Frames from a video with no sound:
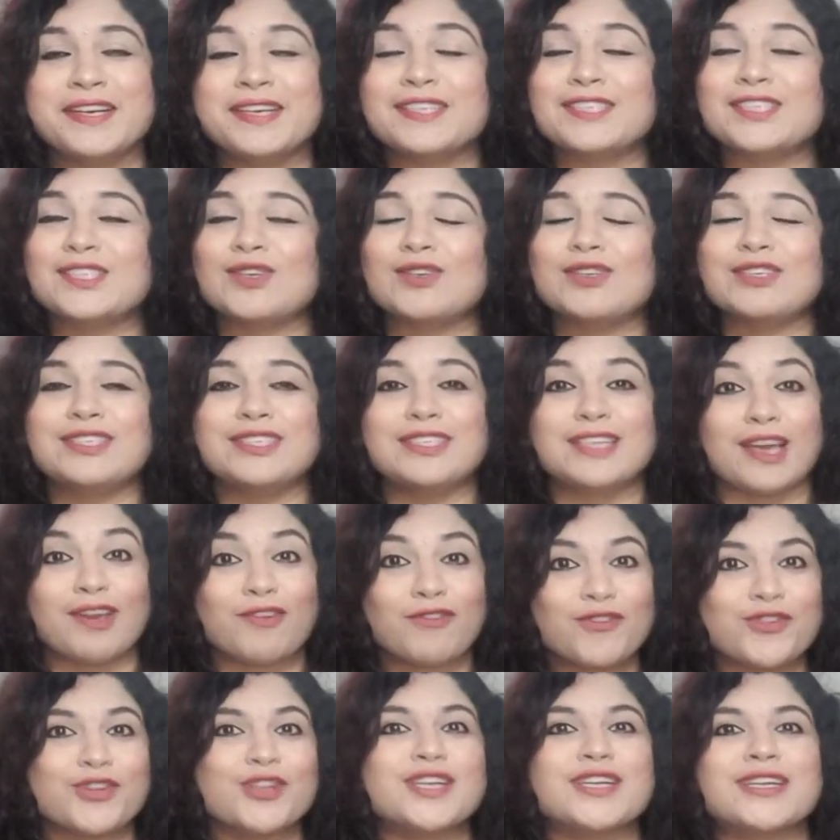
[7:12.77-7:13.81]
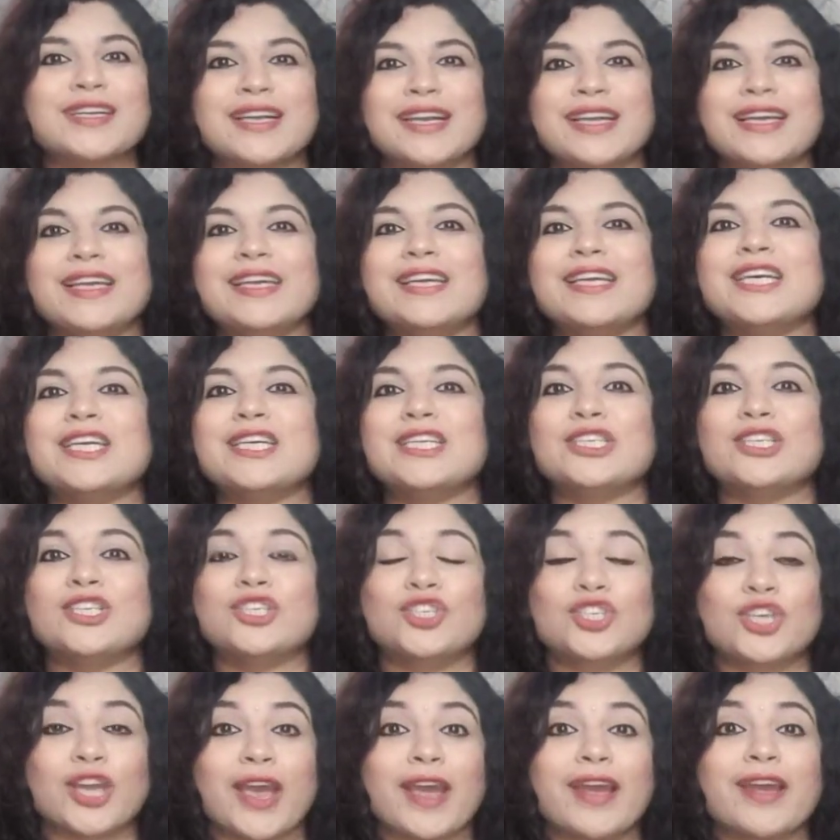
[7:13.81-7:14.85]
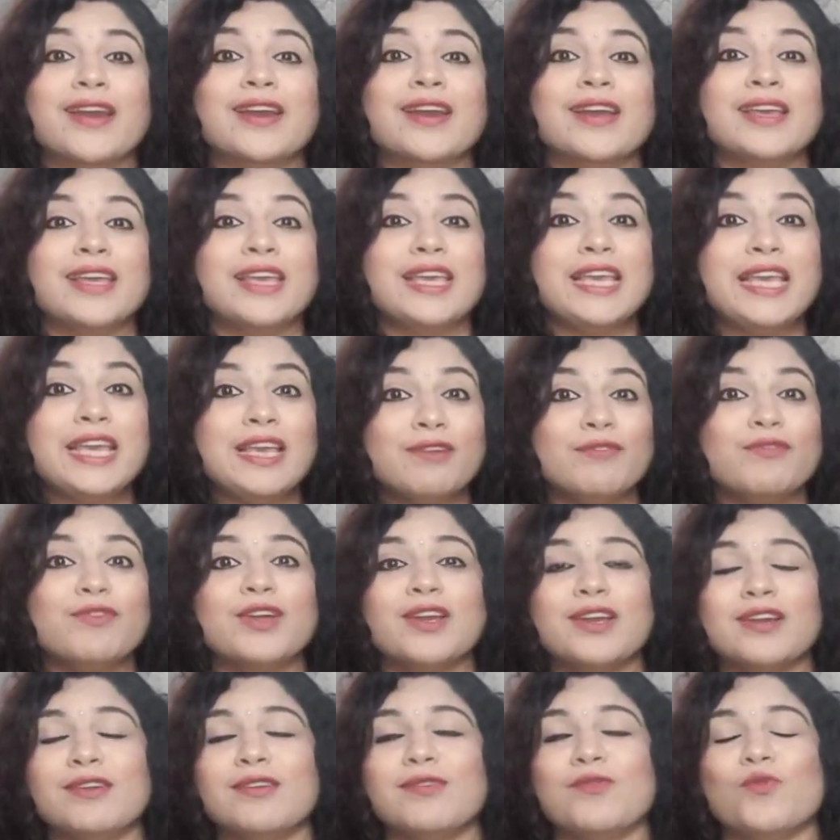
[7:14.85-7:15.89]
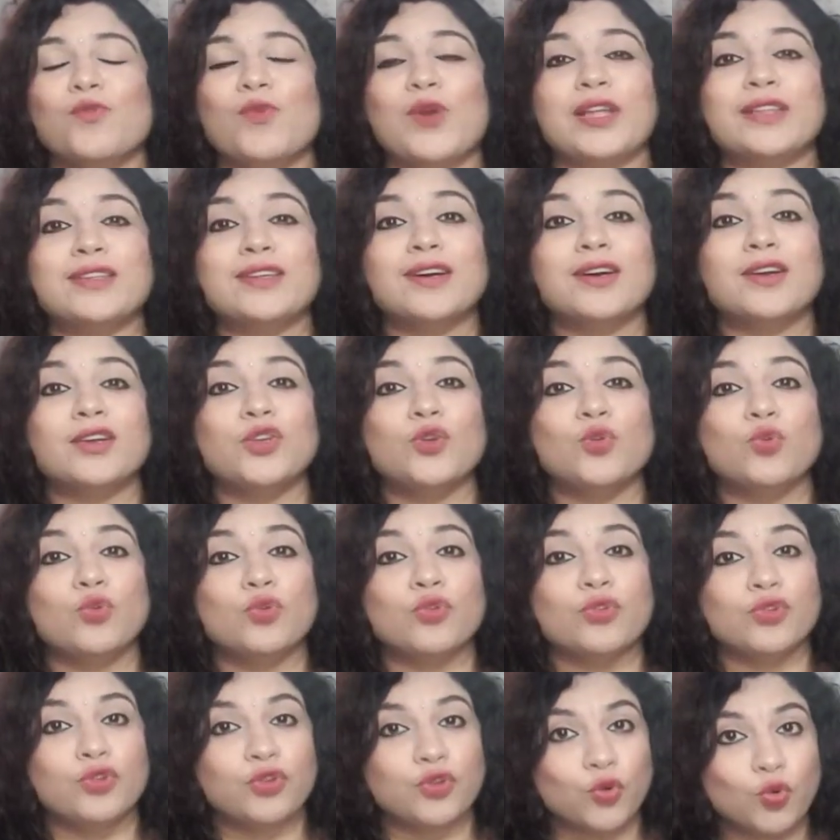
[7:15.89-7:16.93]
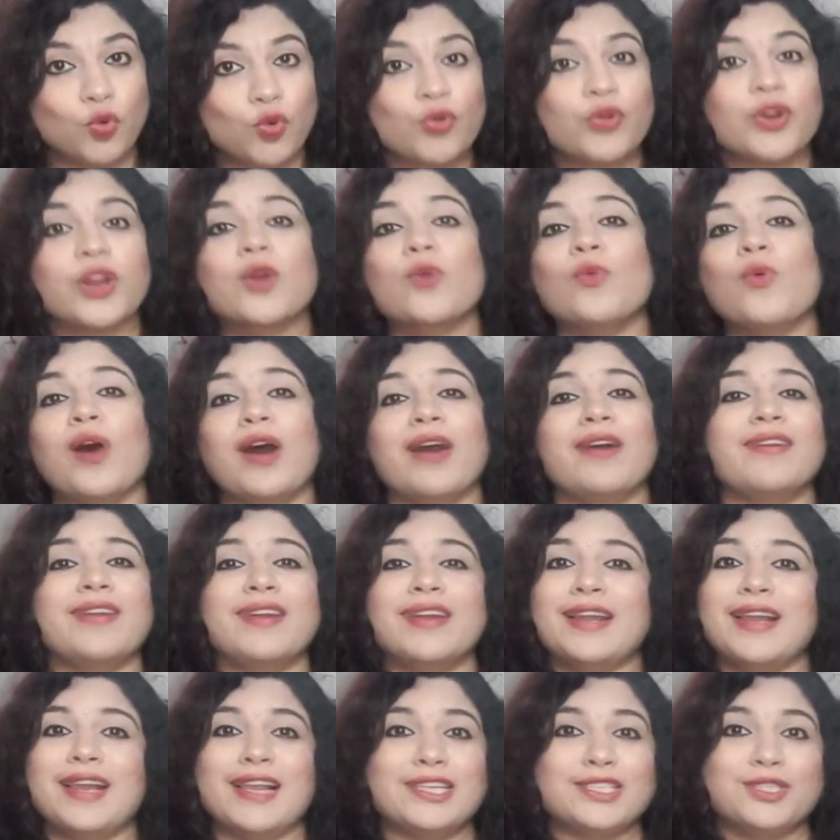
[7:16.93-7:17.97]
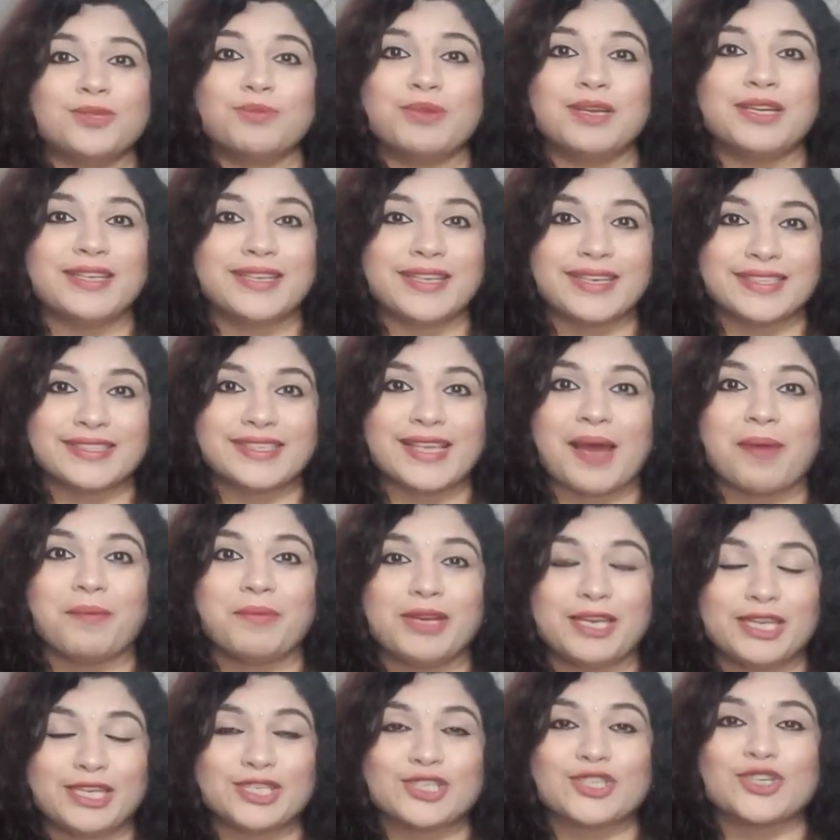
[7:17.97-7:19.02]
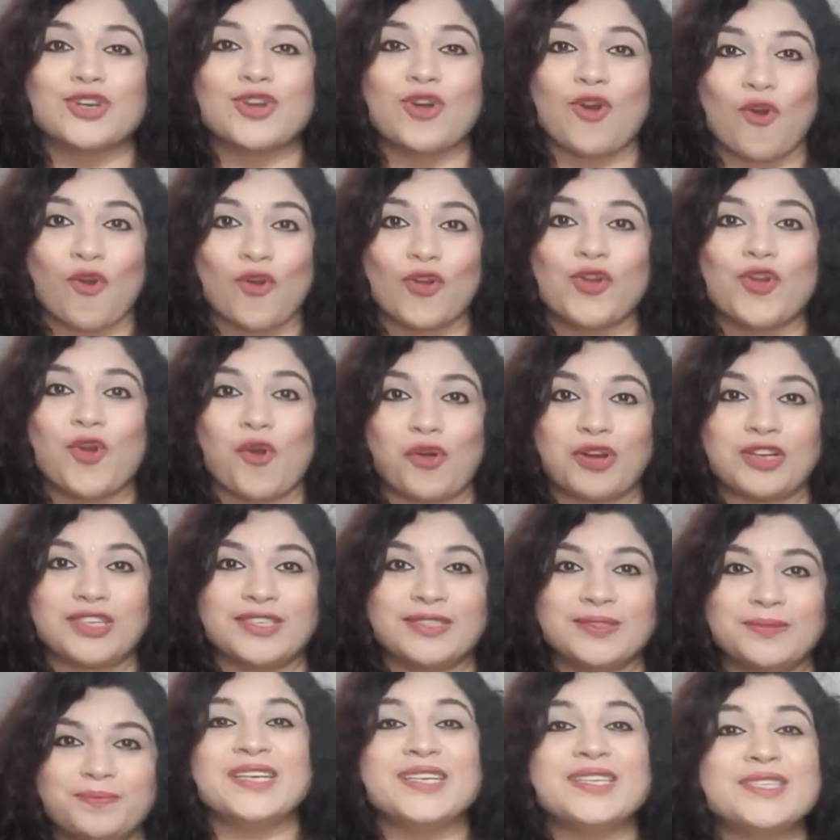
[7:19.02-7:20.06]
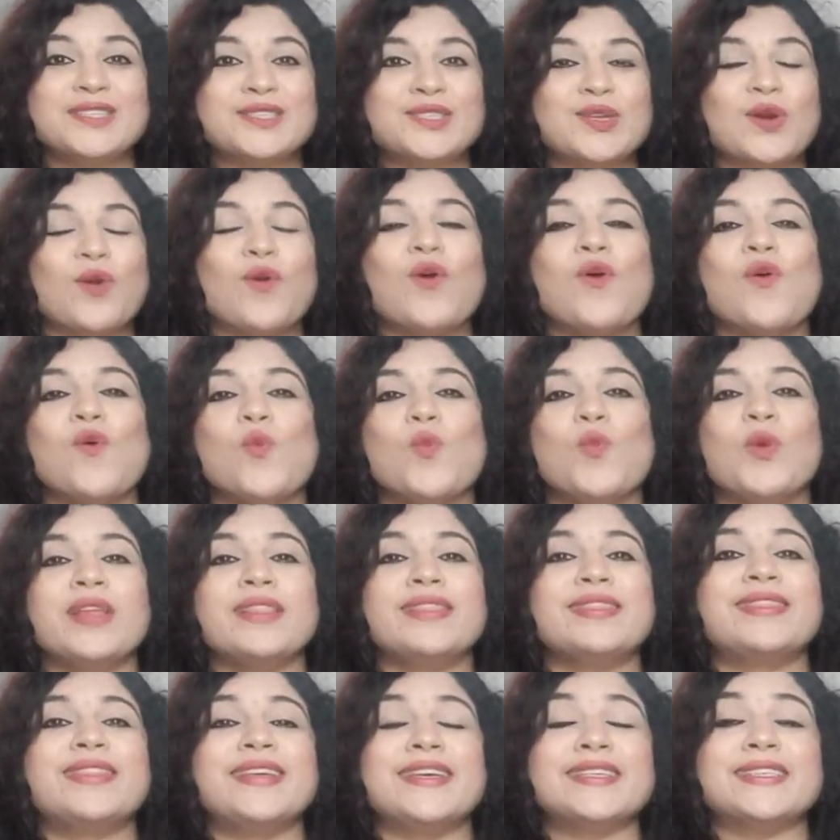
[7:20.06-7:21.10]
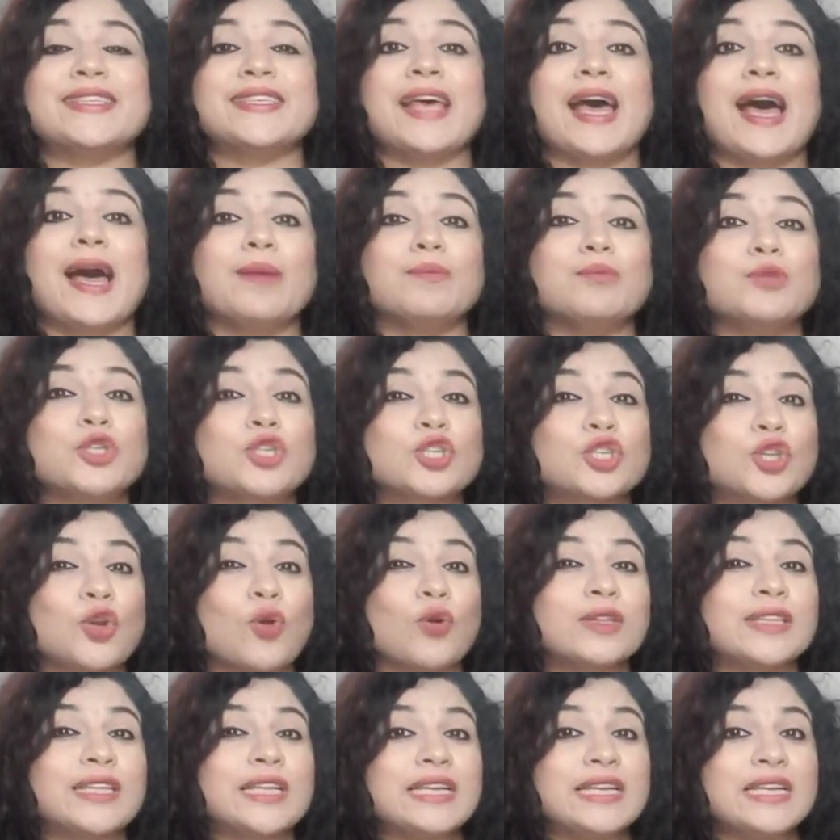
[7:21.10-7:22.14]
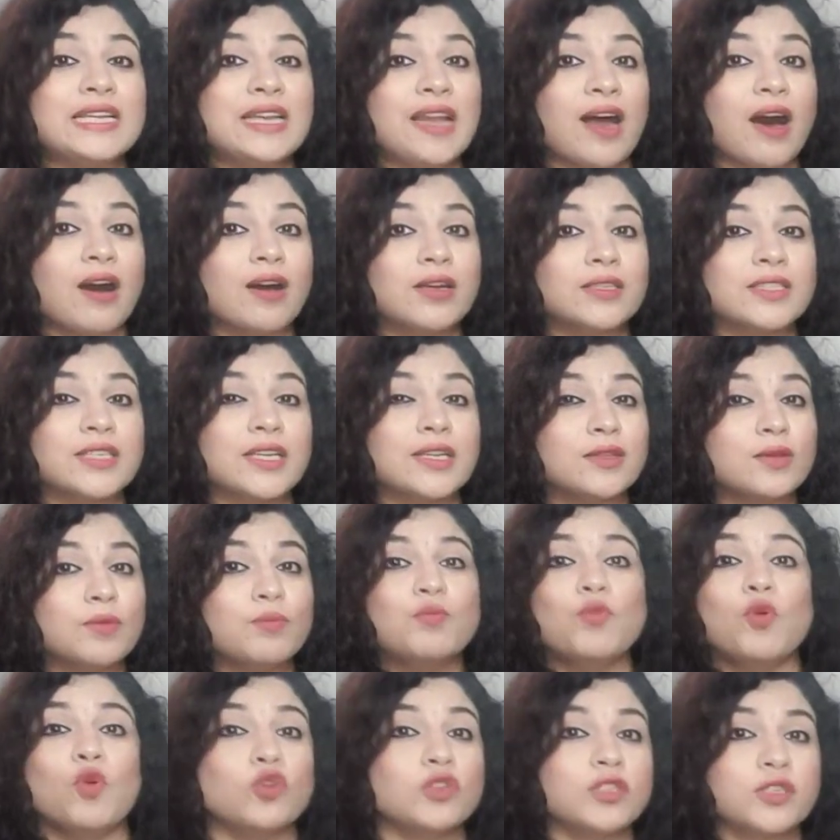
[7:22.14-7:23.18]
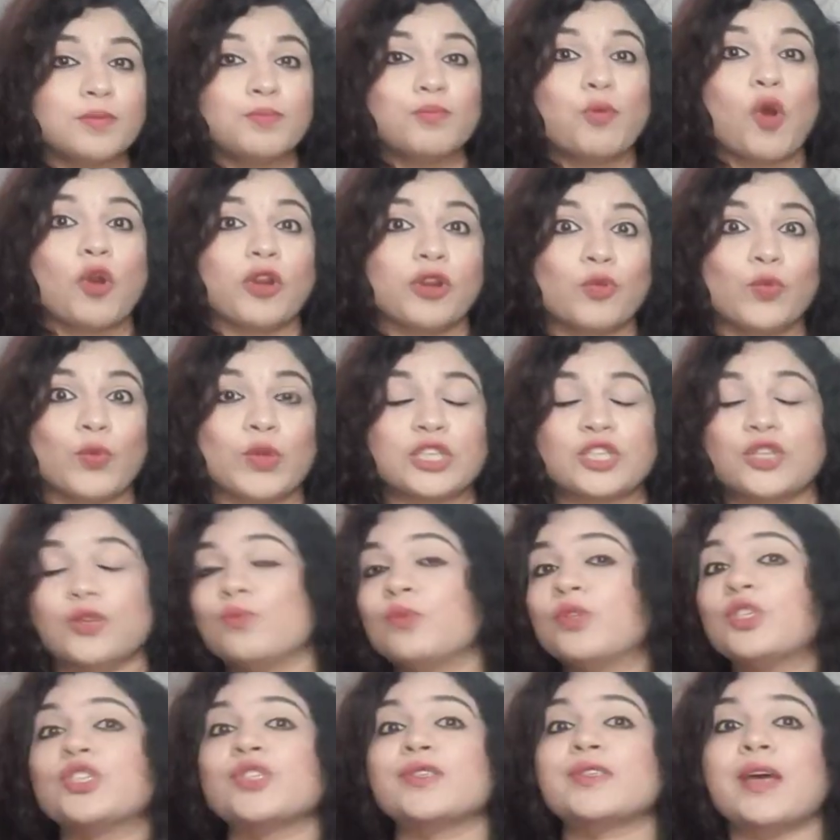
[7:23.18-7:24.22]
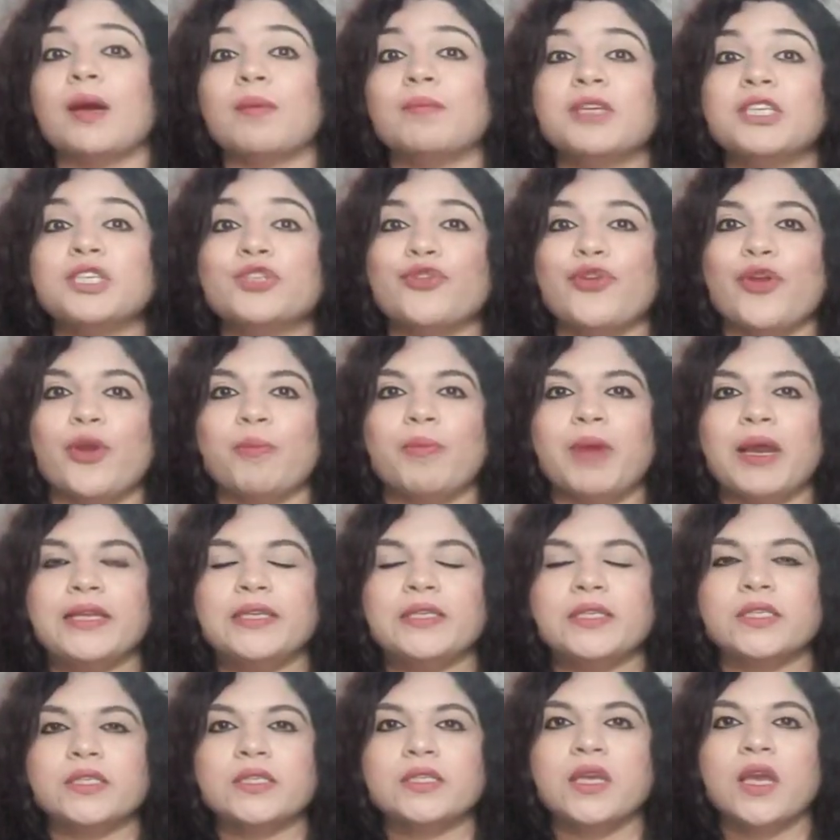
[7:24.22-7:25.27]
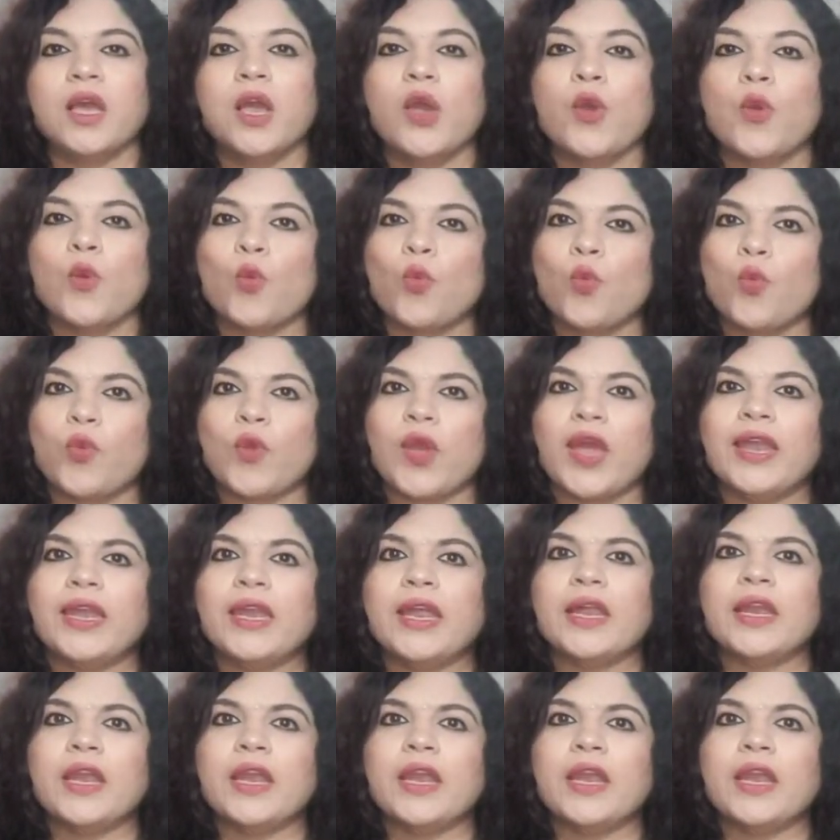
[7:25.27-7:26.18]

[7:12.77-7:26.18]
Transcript: So definitely check even whether you do require an eligibility examination or not. So with this, I'm sure the last and the most important question which is coming to your mind is when